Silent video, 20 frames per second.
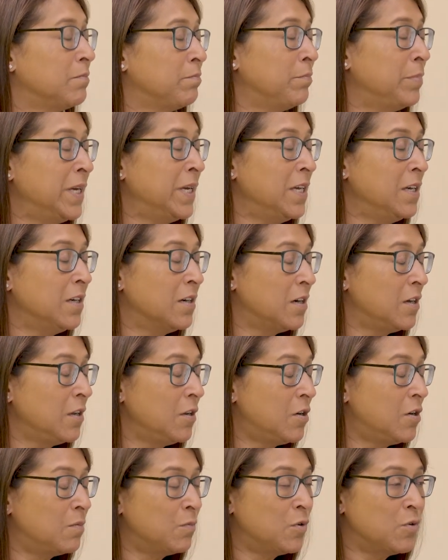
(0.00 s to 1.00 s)
being a
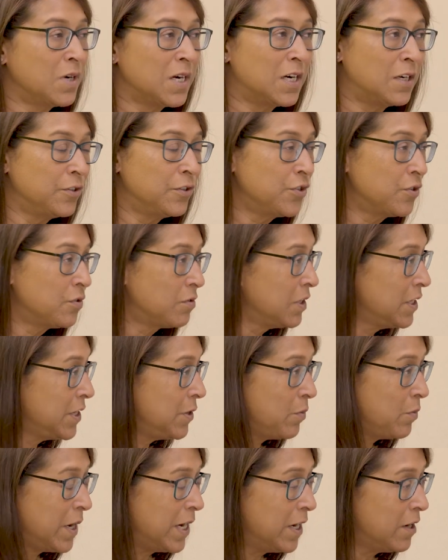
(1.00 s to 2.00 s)
lot more culturally
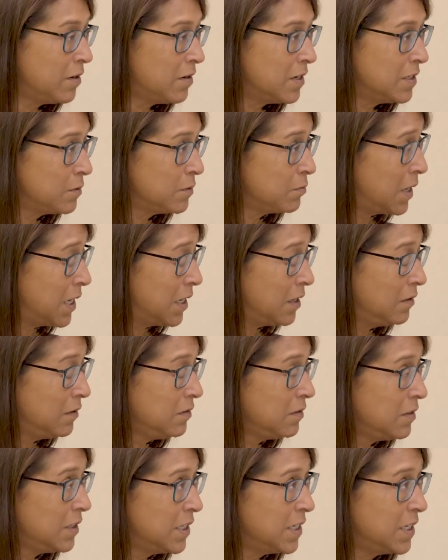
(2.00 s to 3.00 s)
aware as
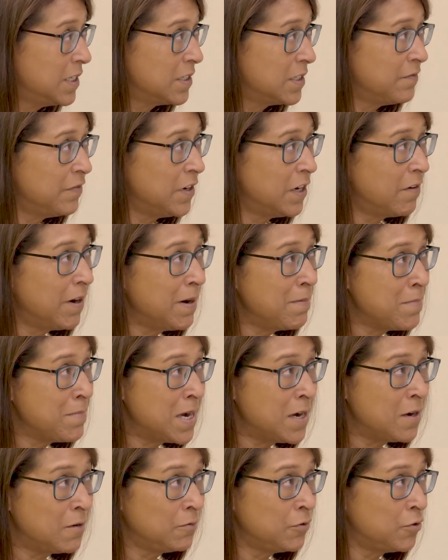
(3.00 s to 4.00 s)
well. Mm-hmm. It is a very
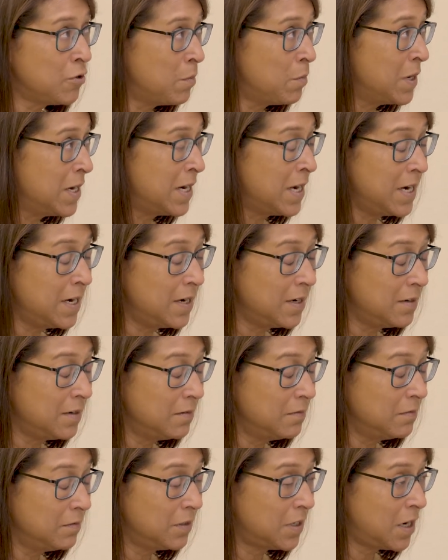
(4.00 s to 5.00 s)
male-dominated
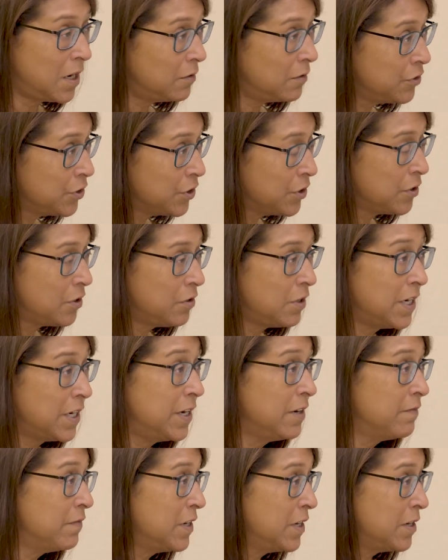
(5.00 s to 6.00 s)
culture, and
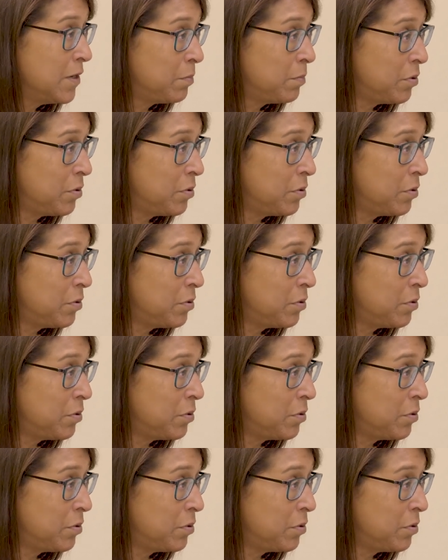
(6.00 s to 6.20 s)
even in a